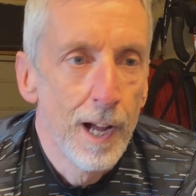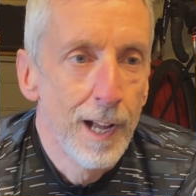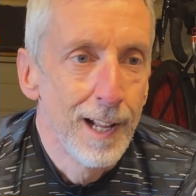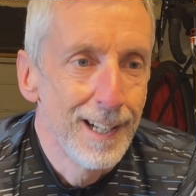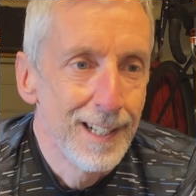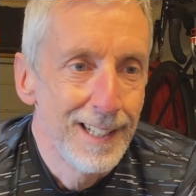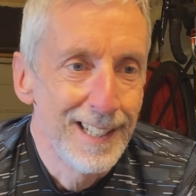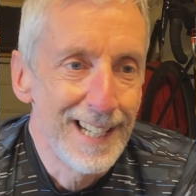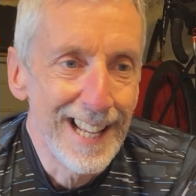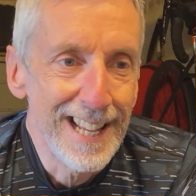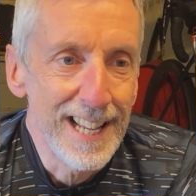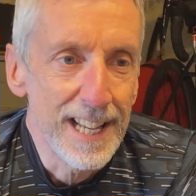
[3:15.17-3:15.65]

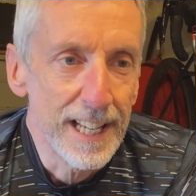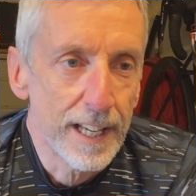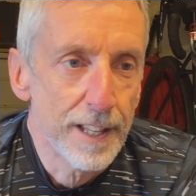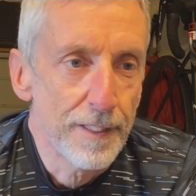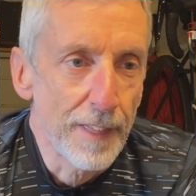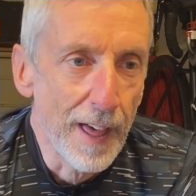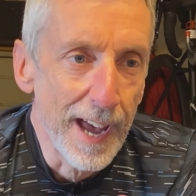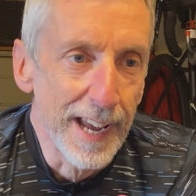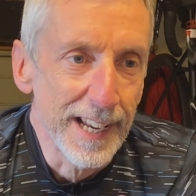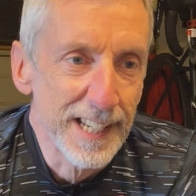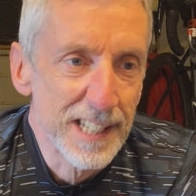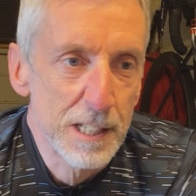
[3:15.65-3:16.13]
link,
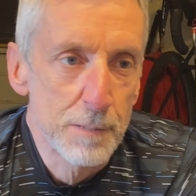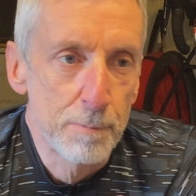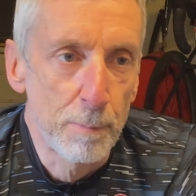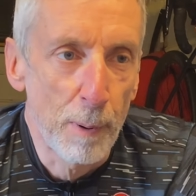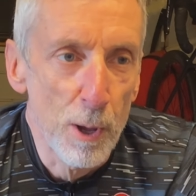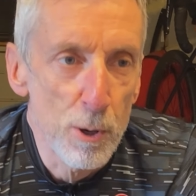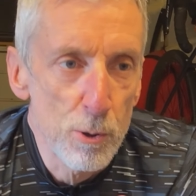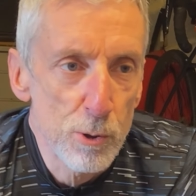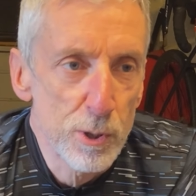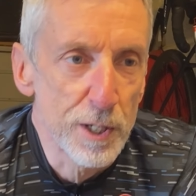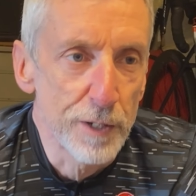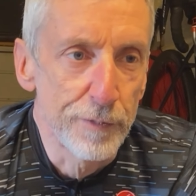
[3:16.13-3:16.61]
that
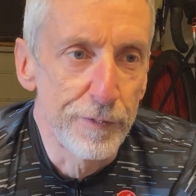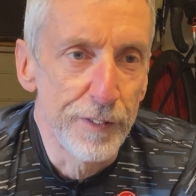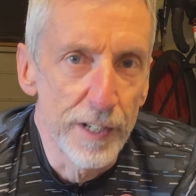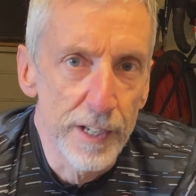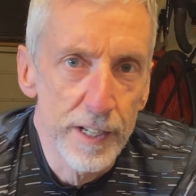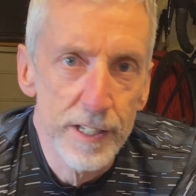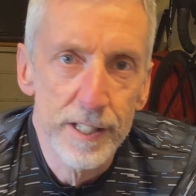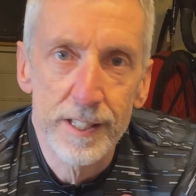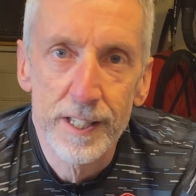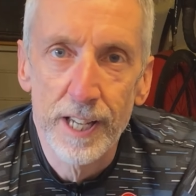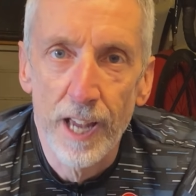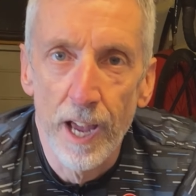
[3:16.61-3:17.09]

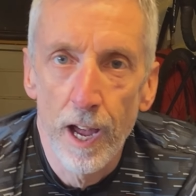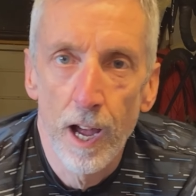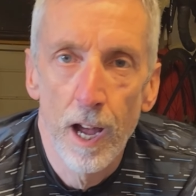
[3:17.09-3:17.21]
explosiveness